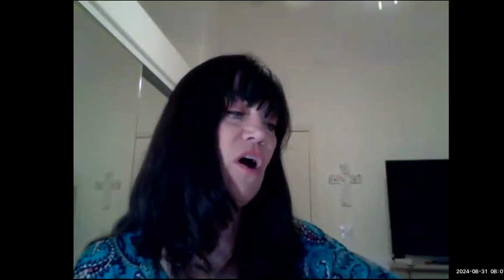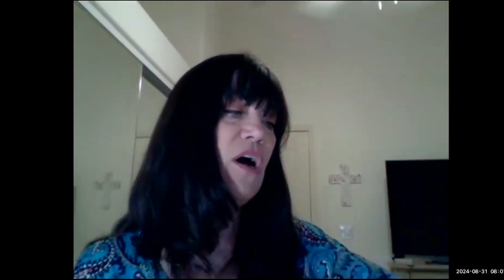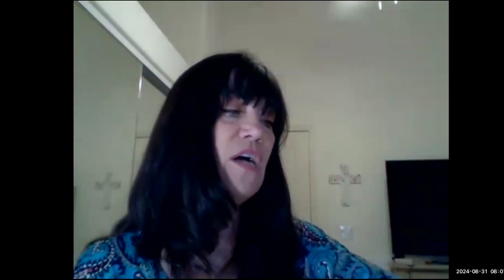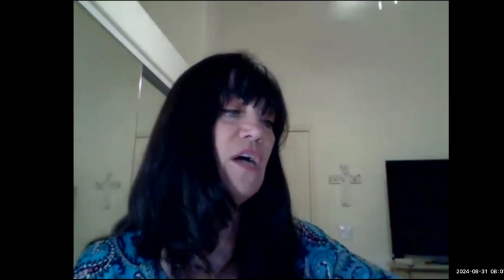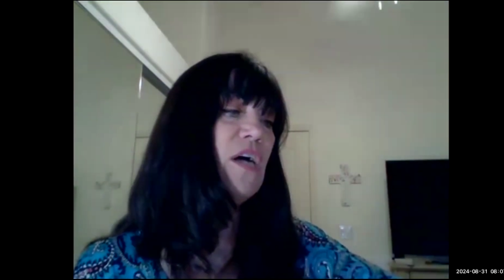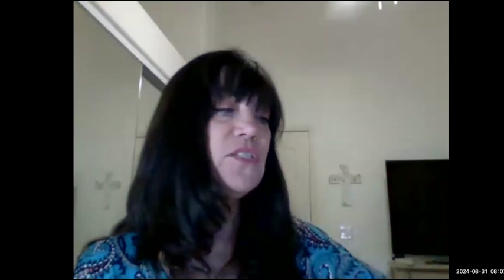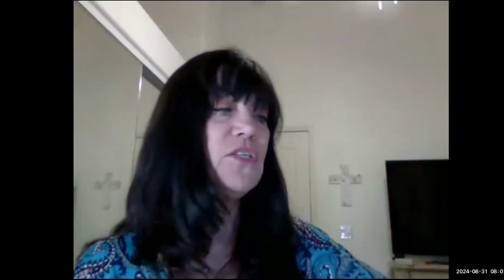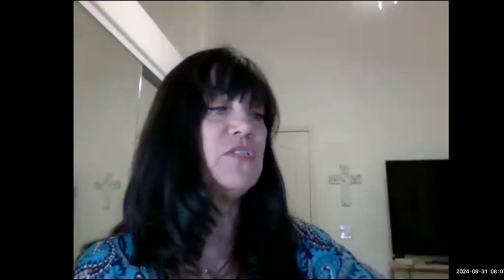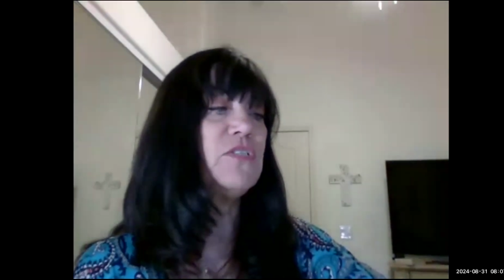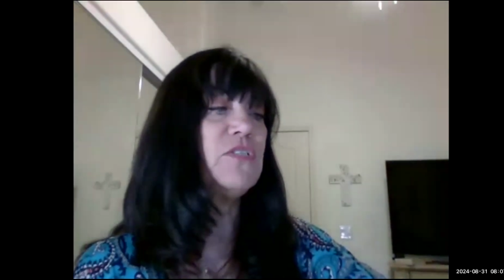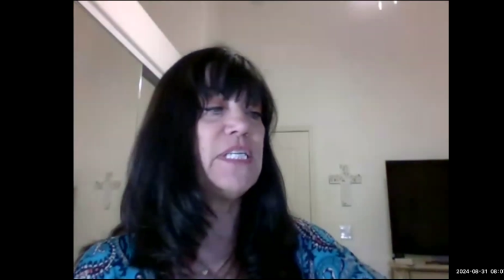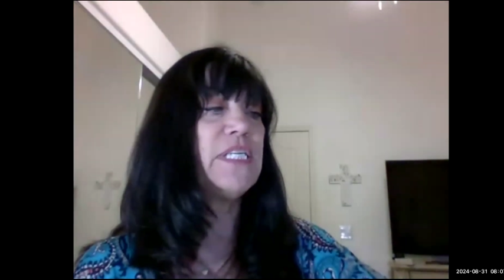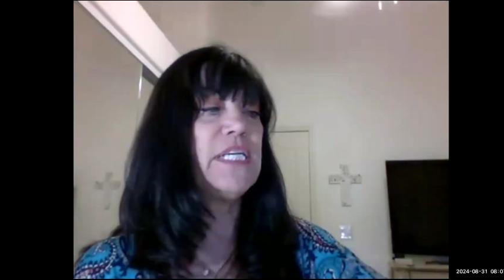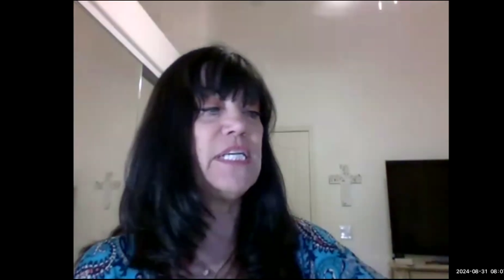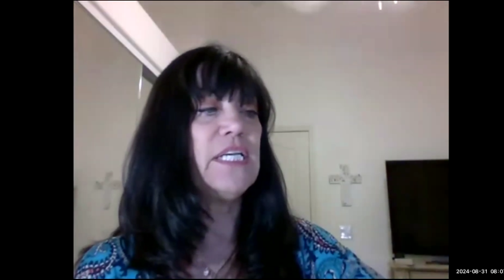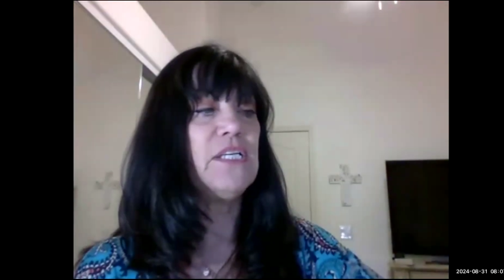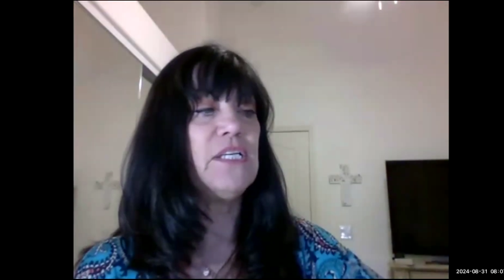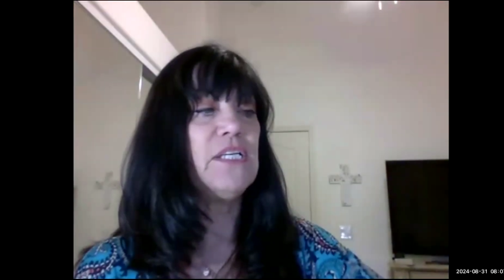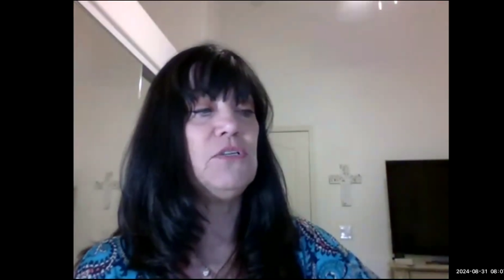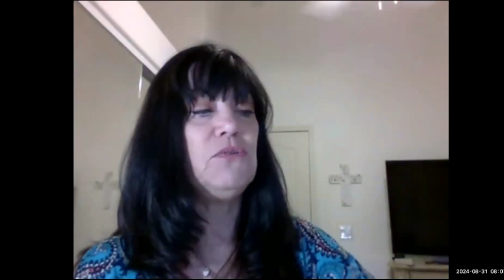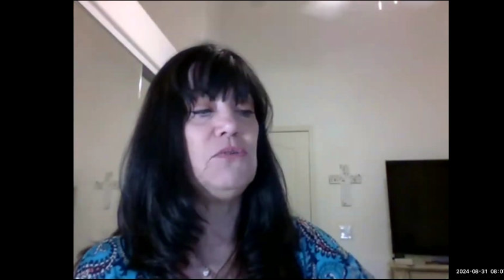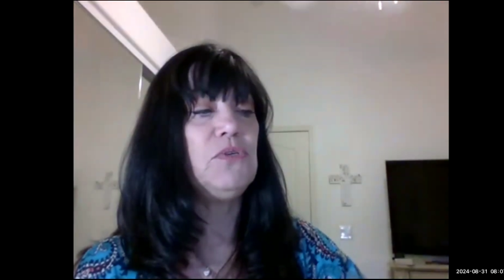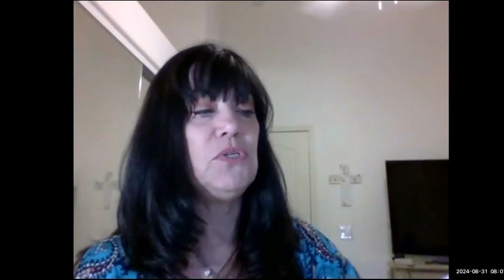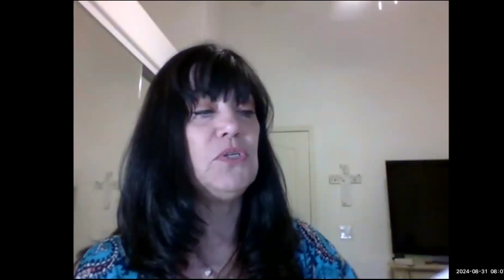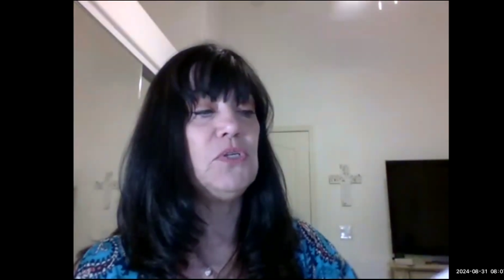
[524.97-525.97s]
also to
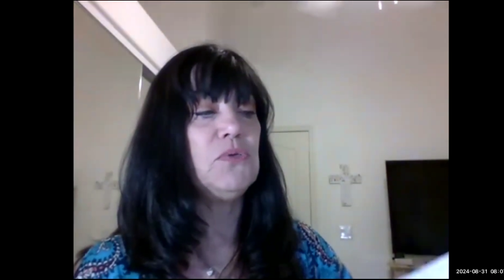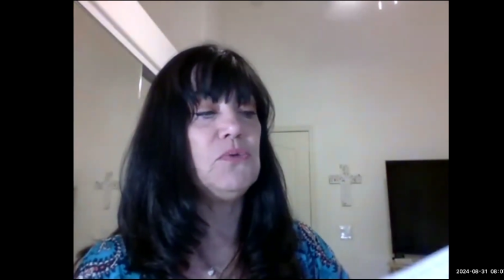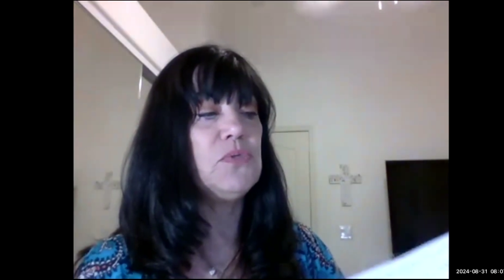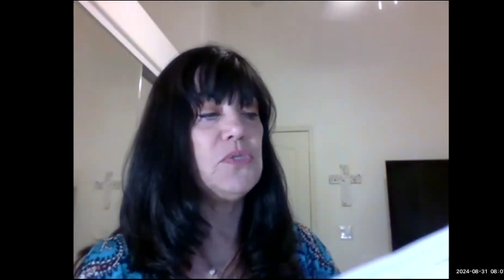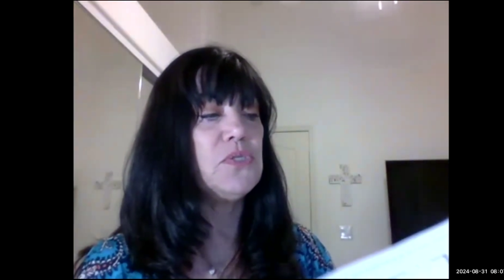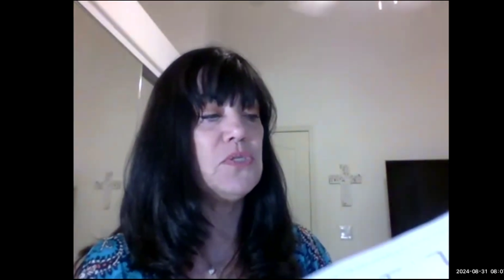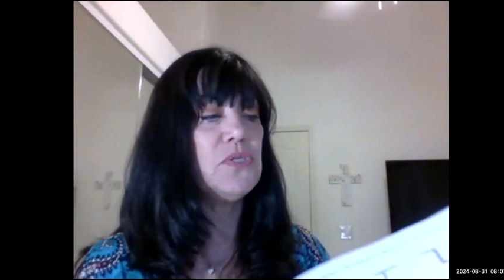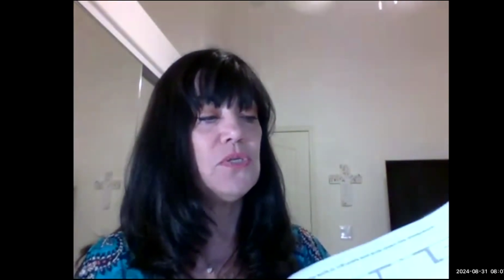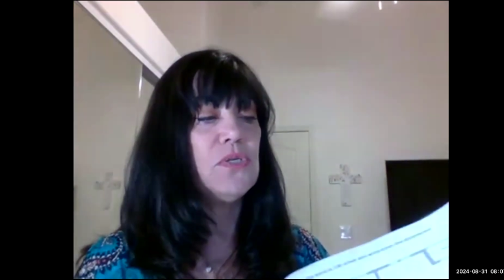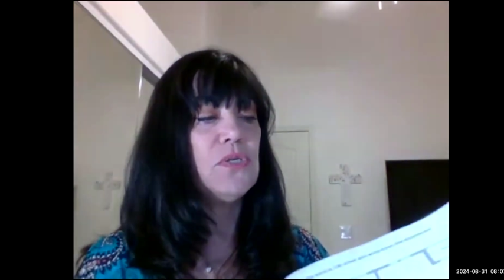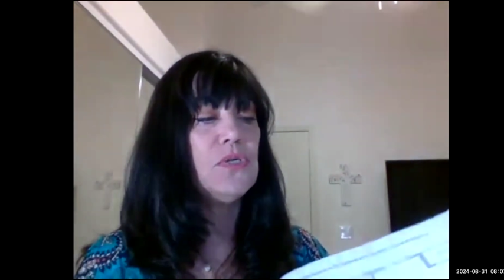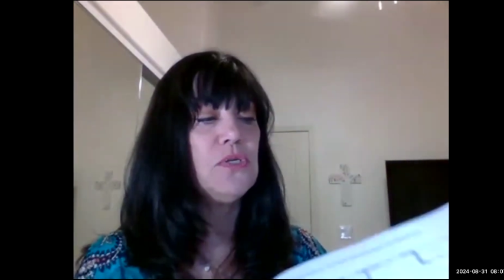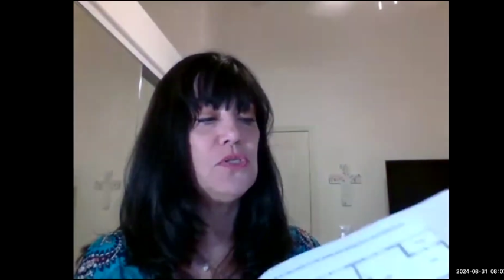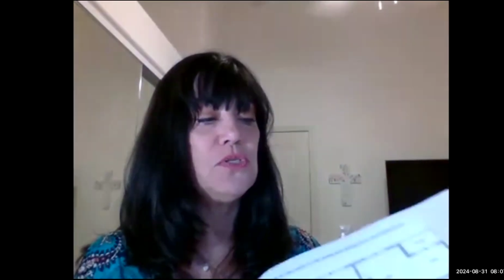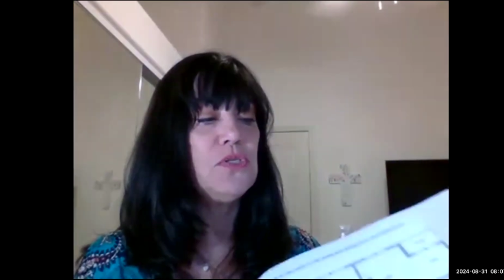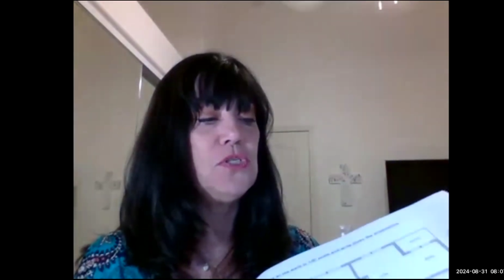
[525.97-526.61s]
get you used